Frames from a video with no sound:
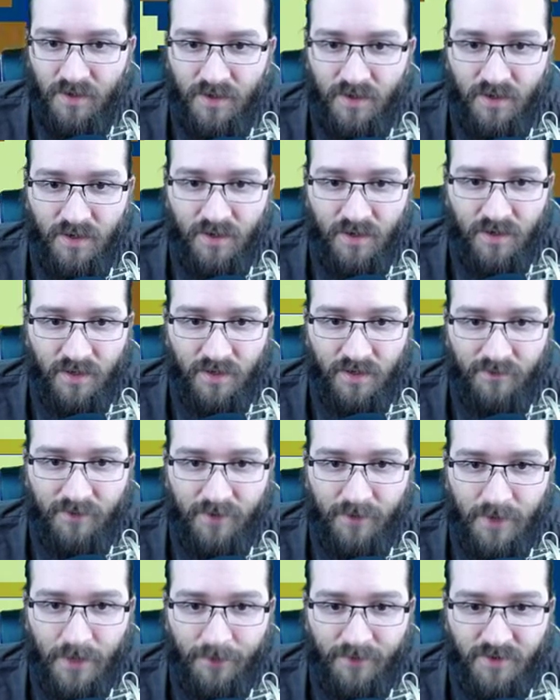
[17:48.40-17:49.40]

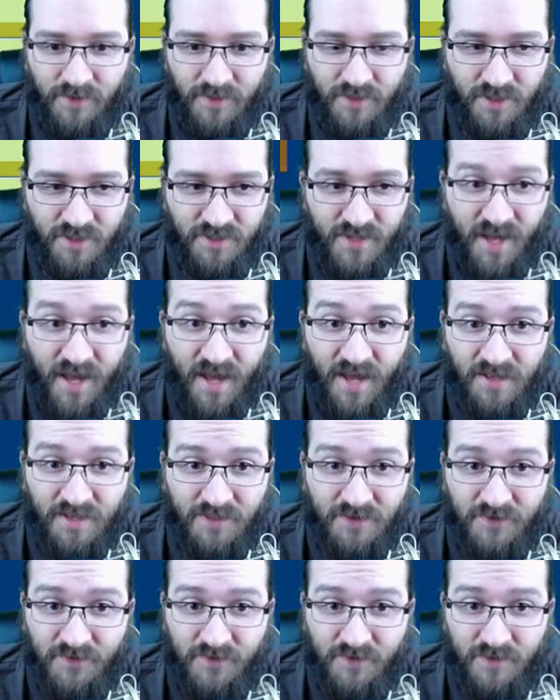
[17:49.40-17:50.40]
Bitmap that just
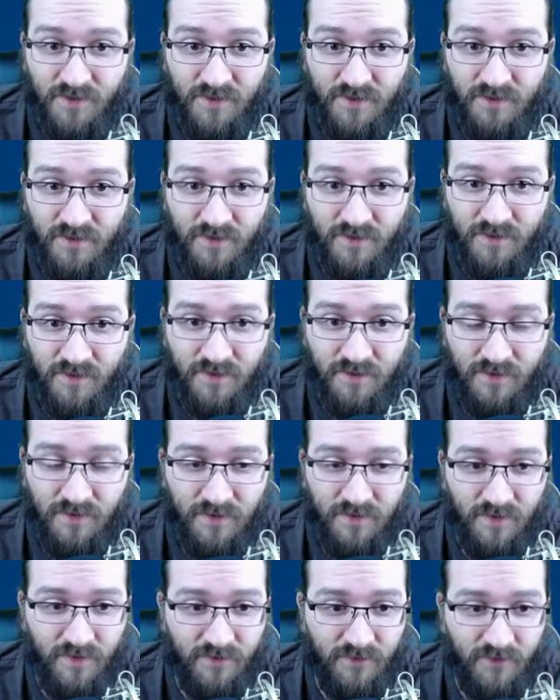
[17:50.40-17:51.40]
has,
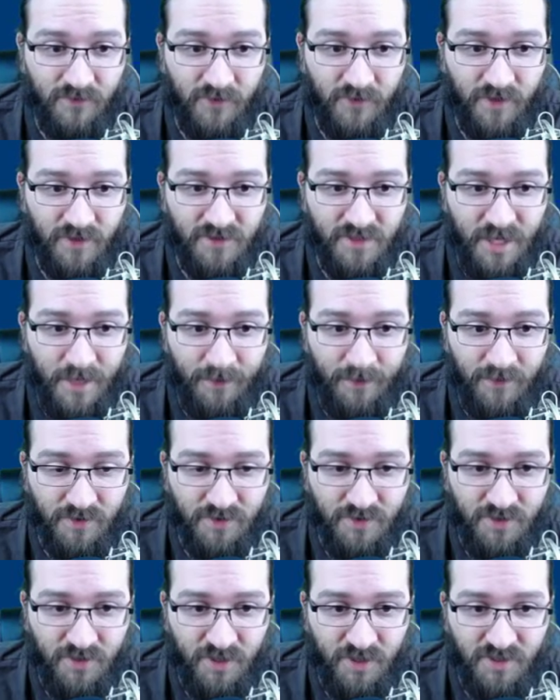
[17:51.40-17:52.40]
for example,
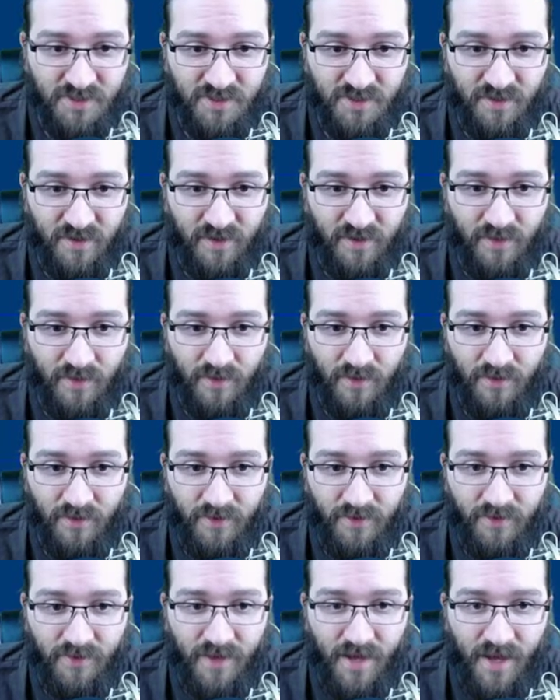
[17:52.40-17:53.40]
just
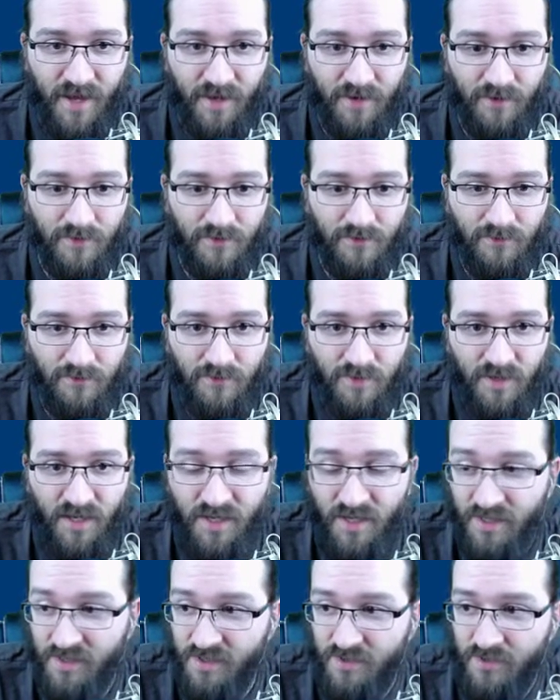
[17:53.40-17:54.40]
that
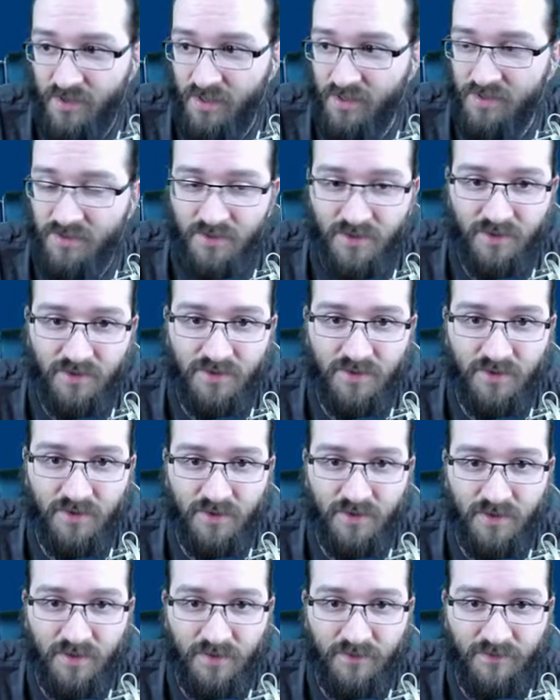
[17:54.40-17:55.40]
in it, right? So
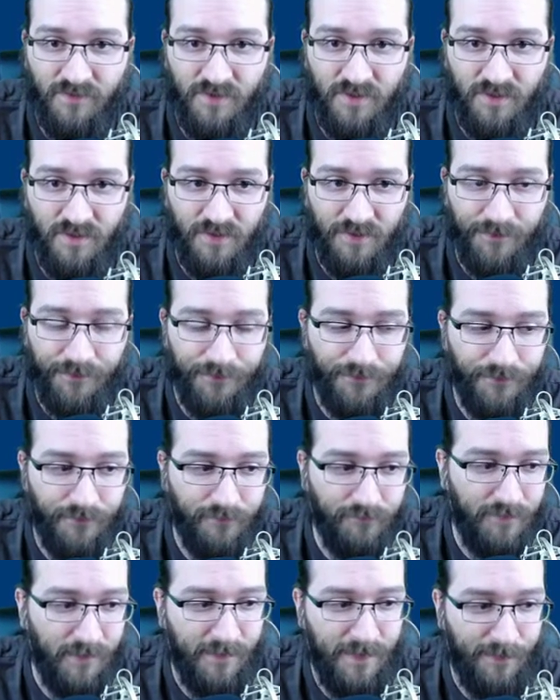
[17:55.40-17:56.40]
the
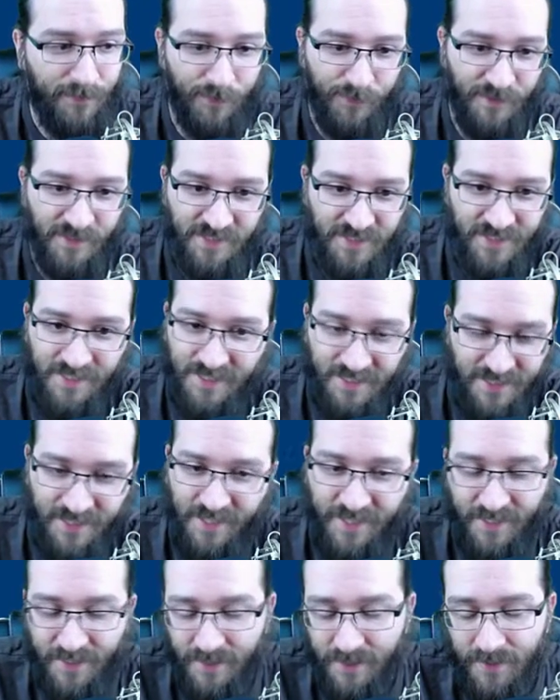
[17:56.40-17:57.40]
bitmap will be teeny
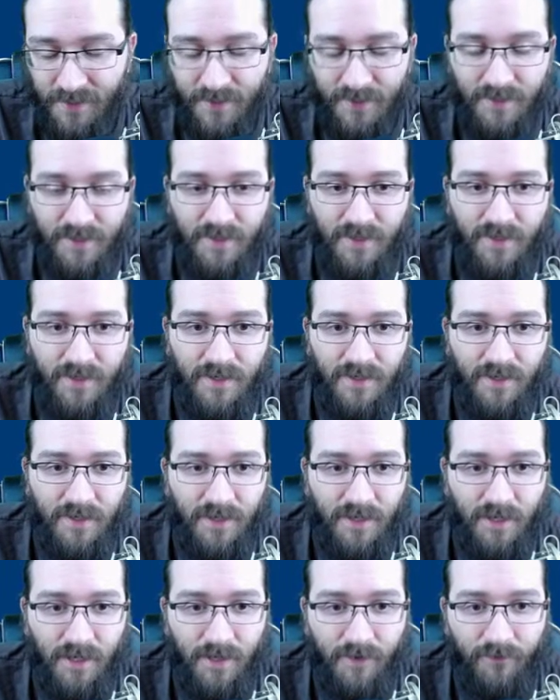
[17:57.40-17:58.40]
tiny,
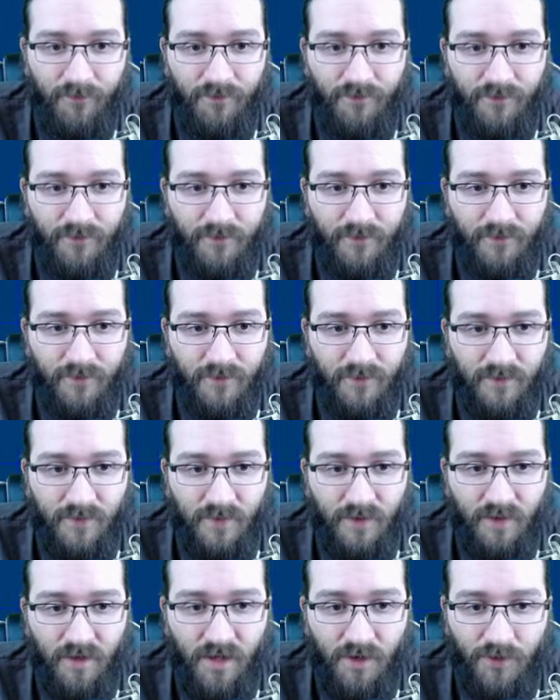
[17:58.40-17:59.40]
and
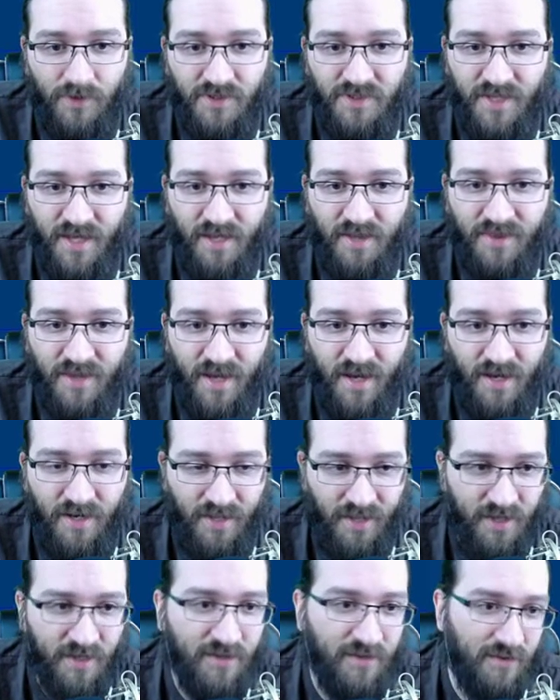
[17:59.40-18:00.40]
it would take that
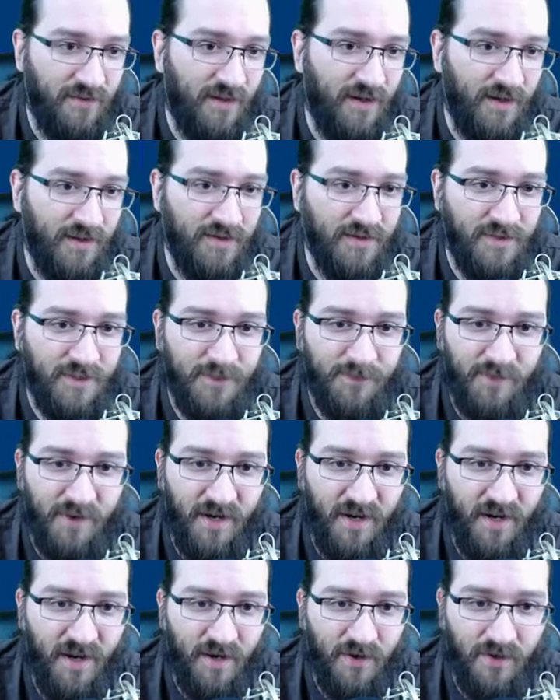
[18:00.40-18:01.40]
and spit
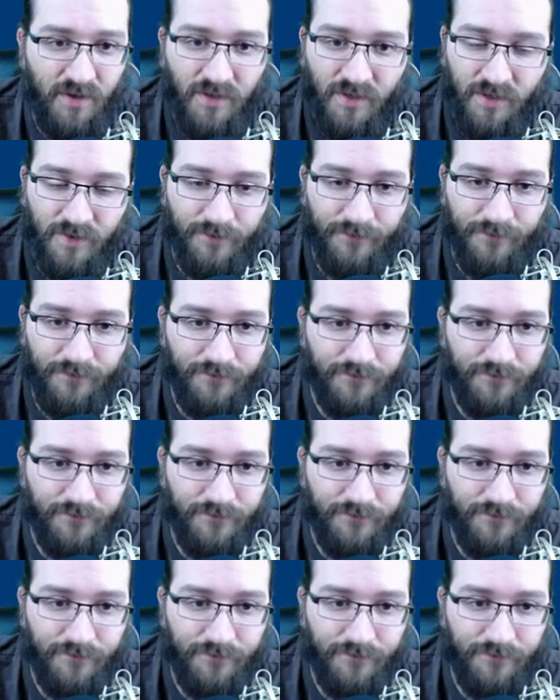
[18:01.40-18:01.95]
it out in a